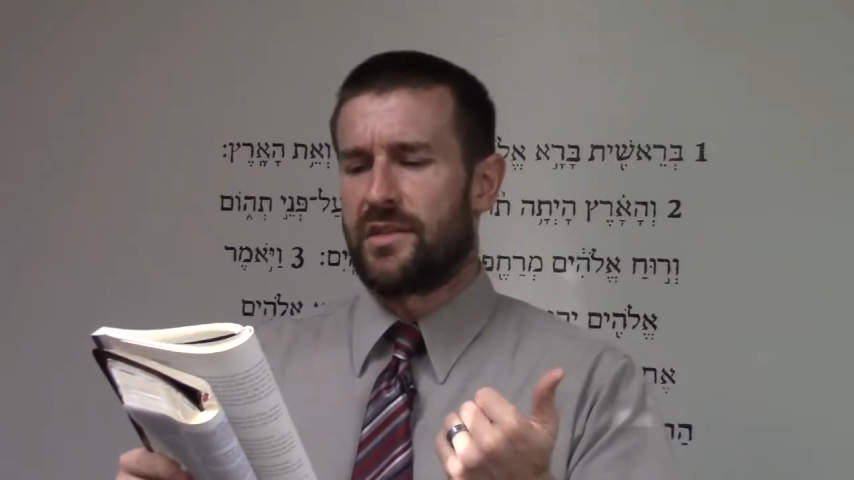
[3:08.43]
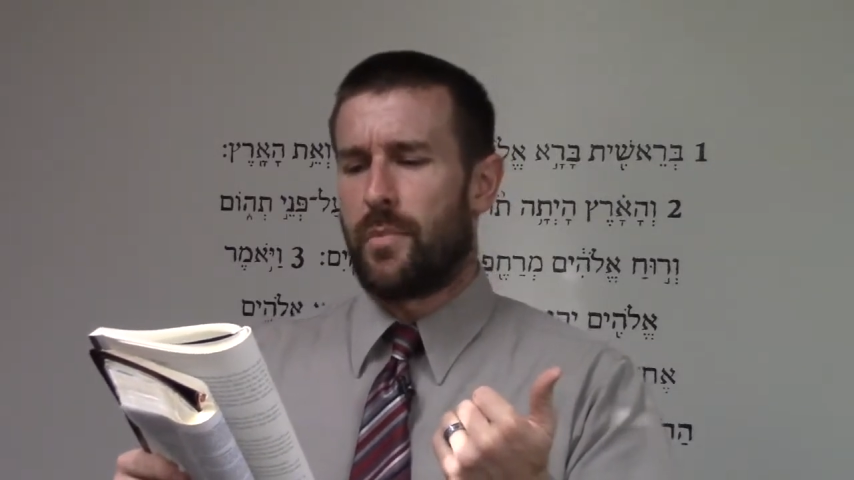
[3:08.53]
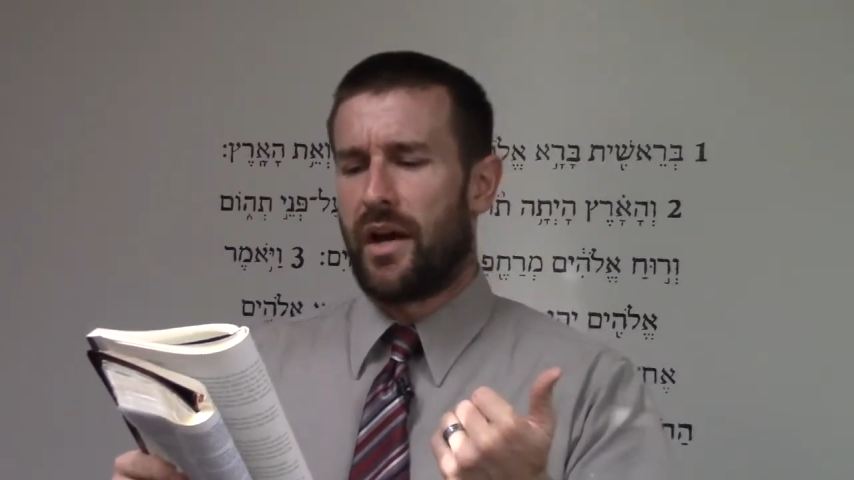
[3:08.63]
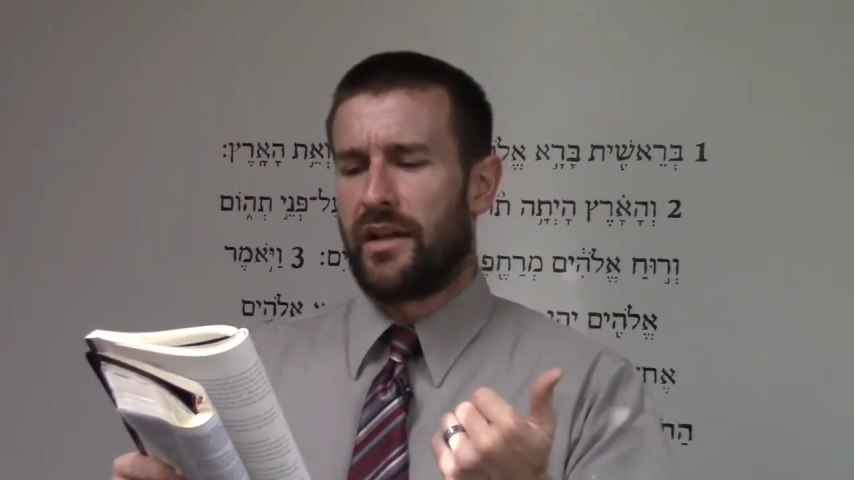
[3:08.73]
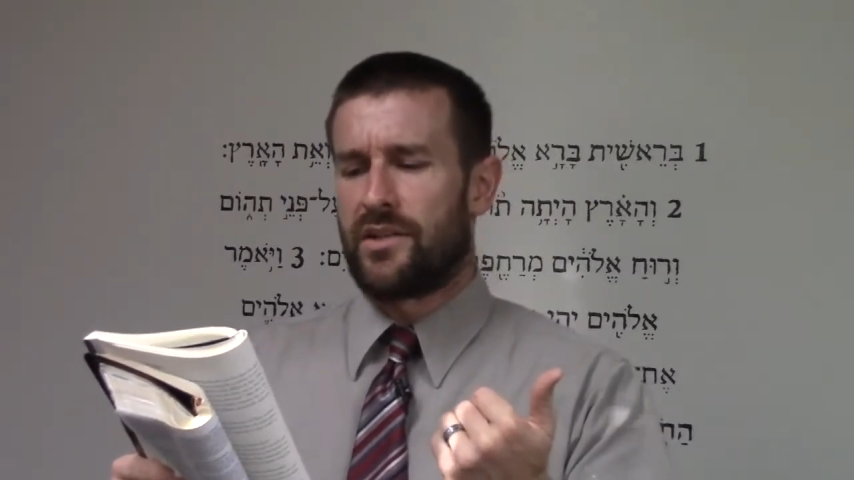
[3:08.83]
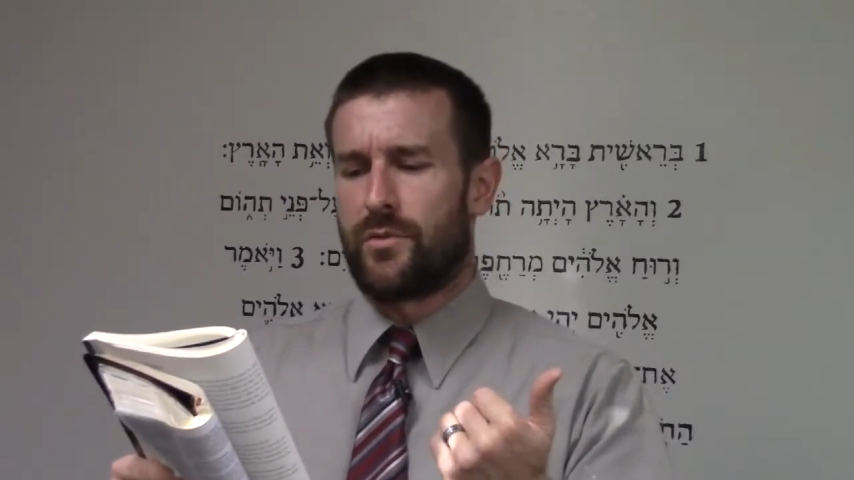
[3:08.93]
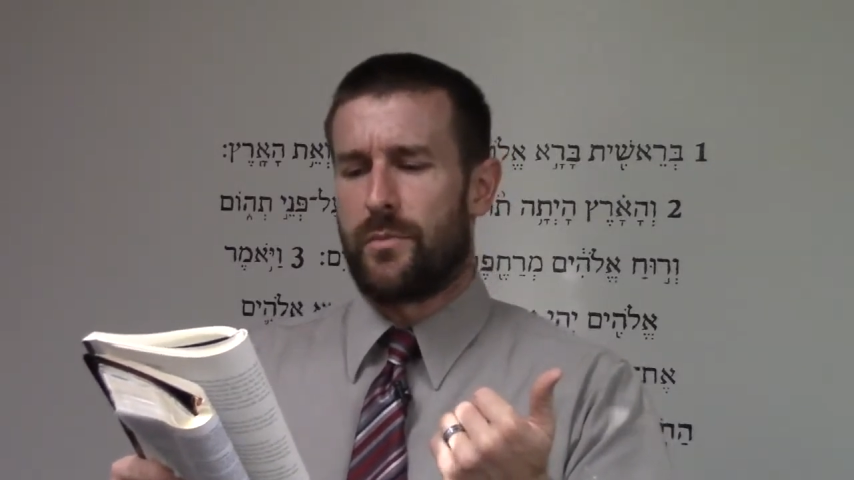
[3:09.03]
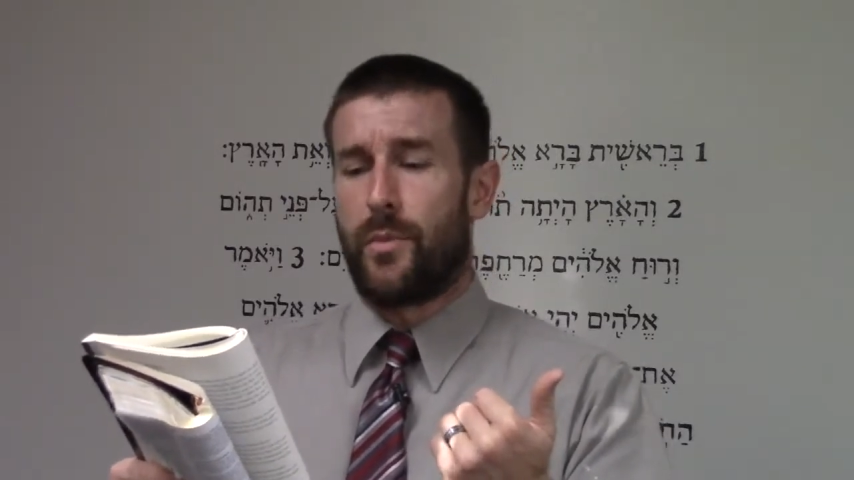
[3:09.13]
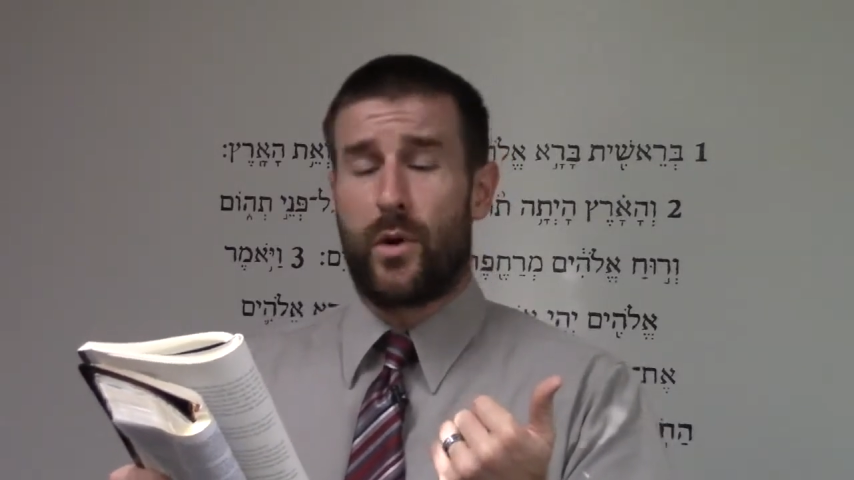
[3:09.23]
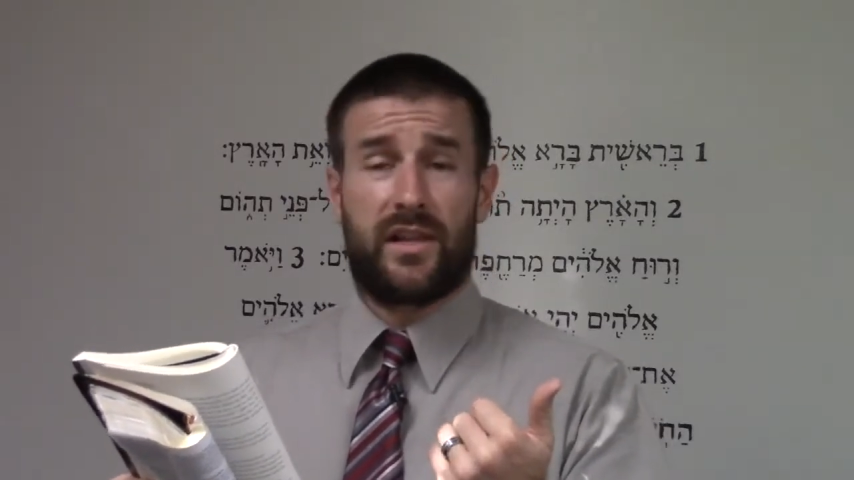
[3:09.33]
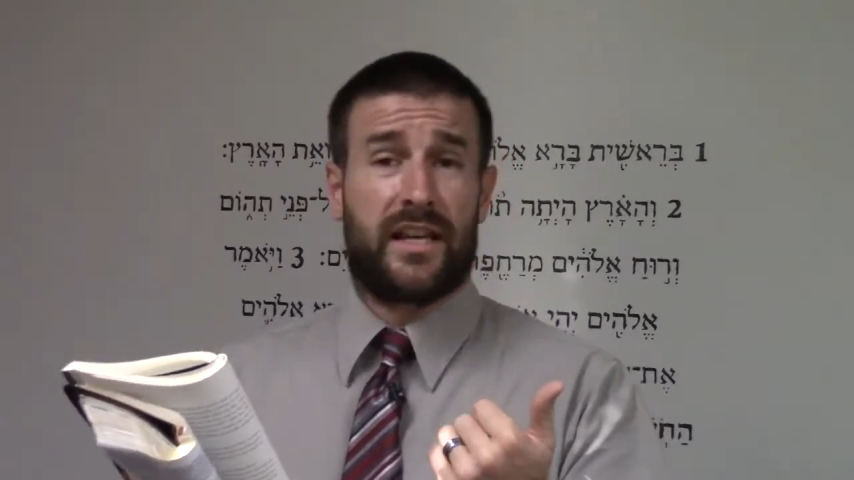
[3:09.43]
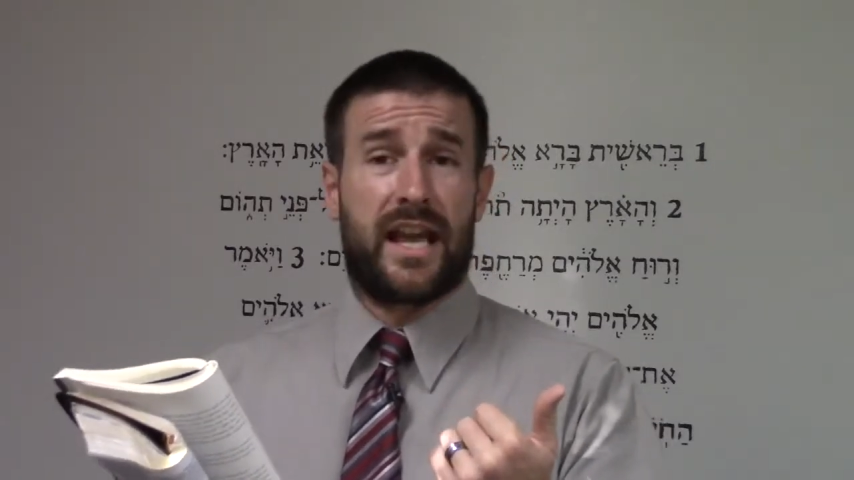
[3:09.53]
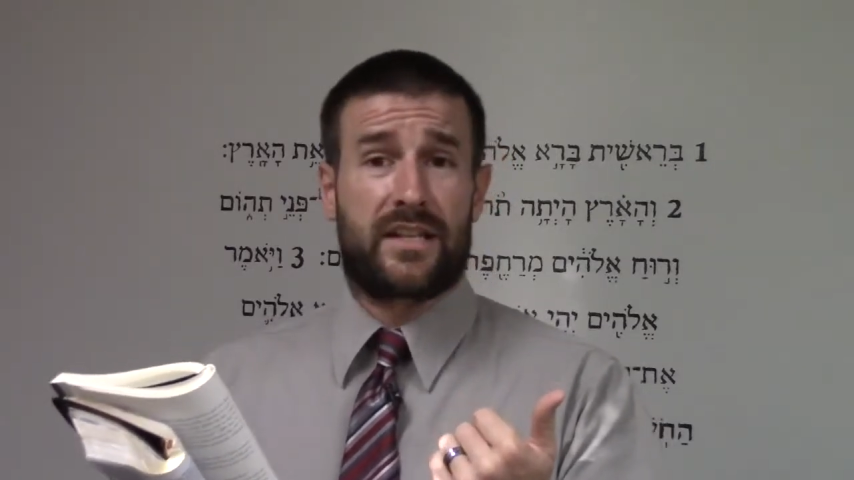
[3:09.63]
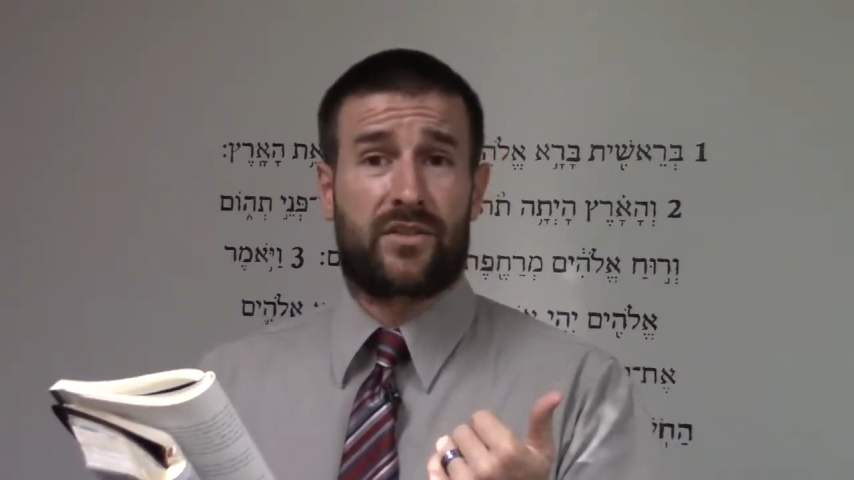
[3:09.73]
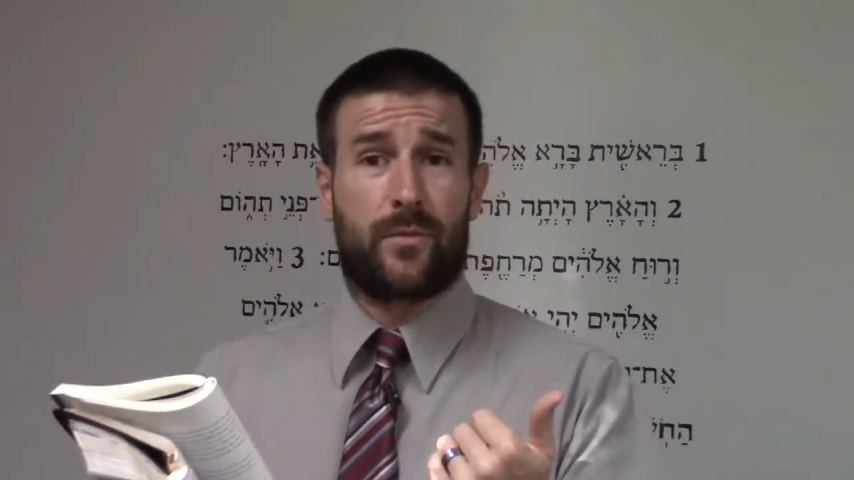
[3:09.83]
is punished with boiling
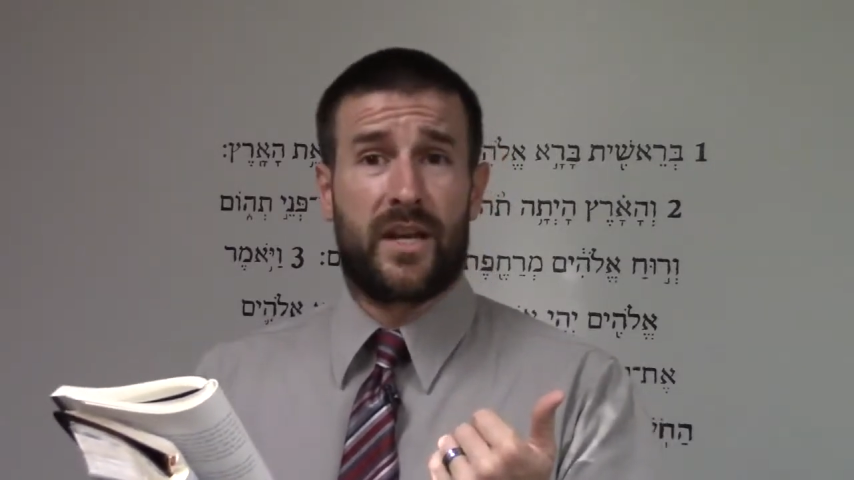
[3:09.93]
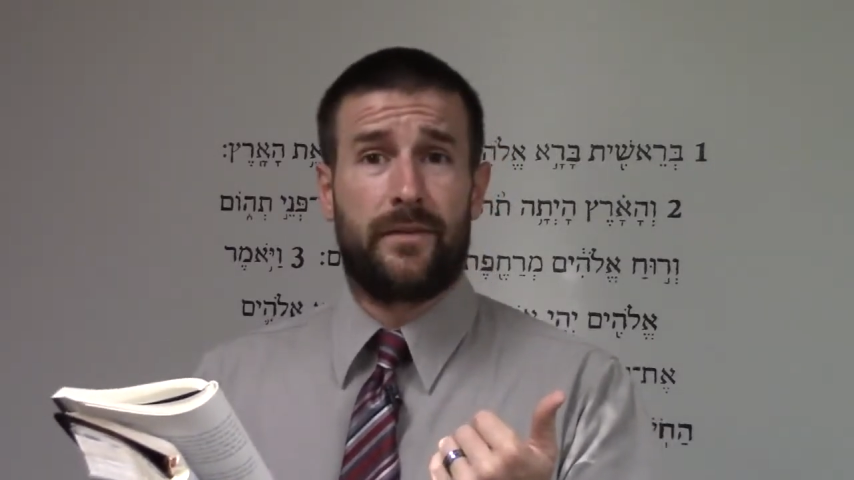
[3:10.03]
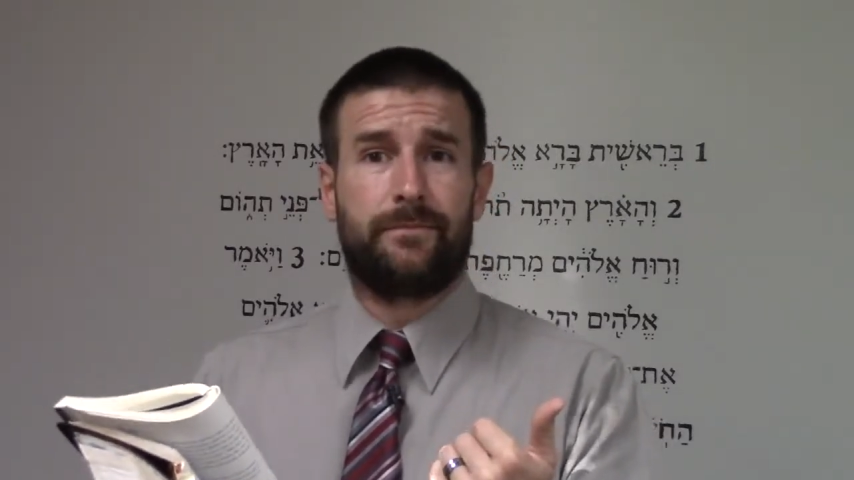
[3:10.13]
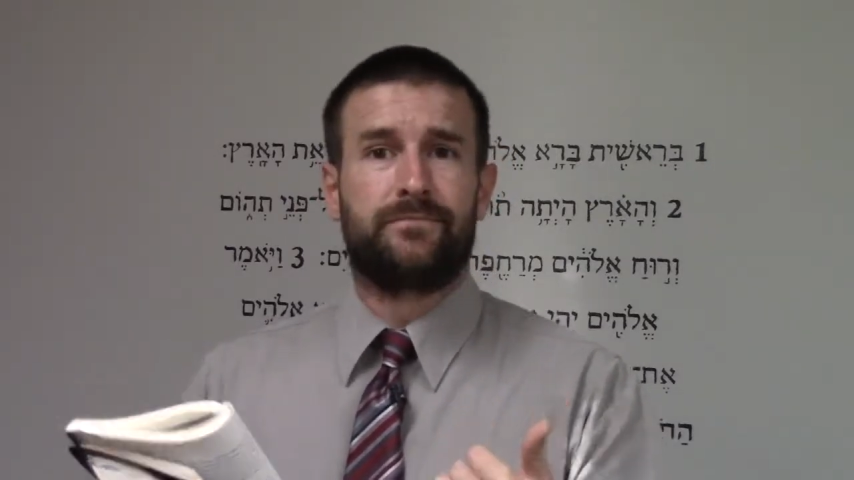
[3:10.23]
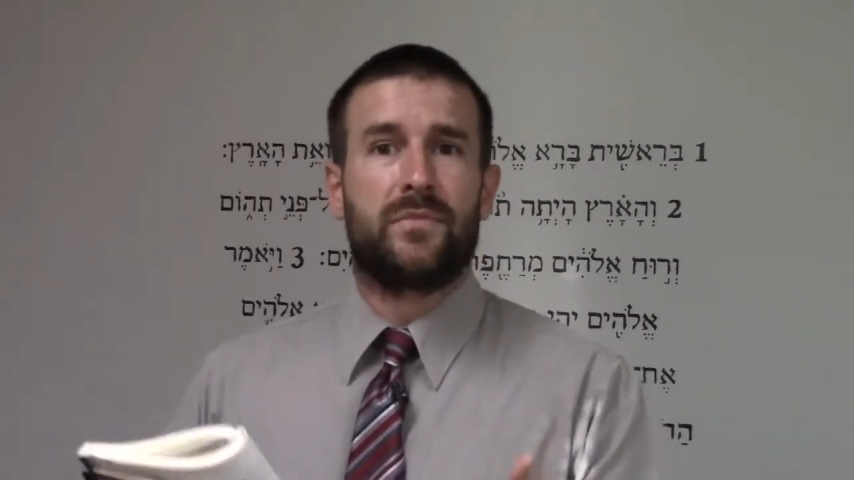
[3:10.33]
excrement."